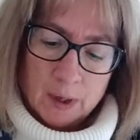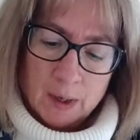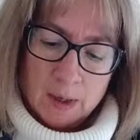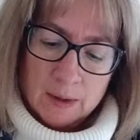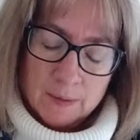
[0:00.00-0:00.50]

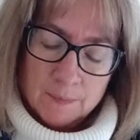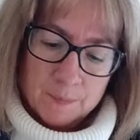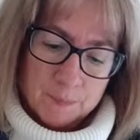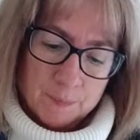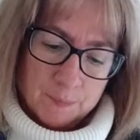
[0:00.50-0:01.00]
Okay.
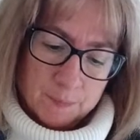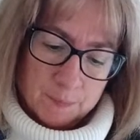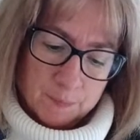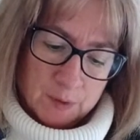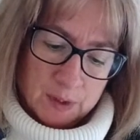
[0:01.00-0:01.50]

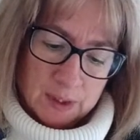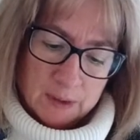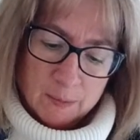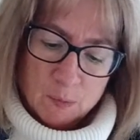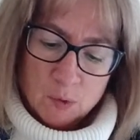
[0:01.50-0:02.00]
A little
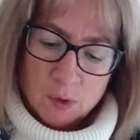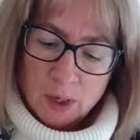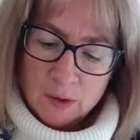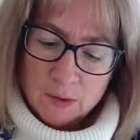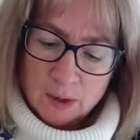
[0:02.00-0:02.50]
bit more
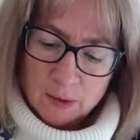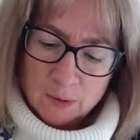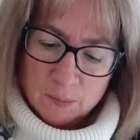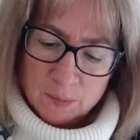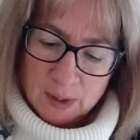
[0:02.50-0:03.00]
cocoa on
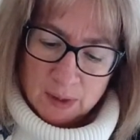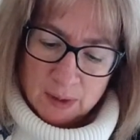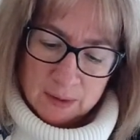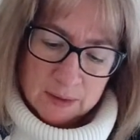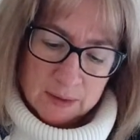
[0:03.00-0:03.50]
my
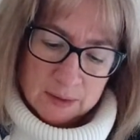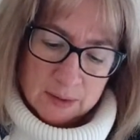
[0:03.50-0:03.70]
hands.